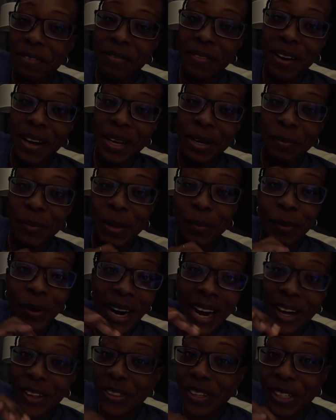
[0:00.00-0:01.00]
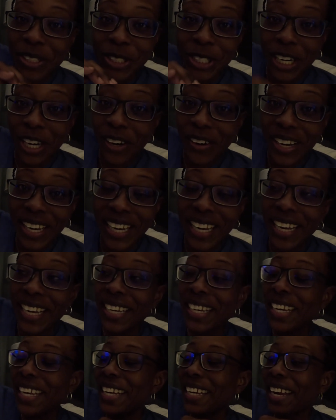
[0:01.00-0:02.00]
of fun. People are out there
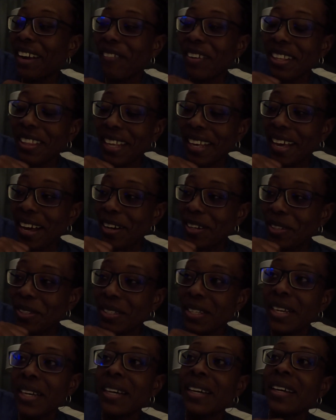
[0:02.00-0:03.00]
cheering and everything else.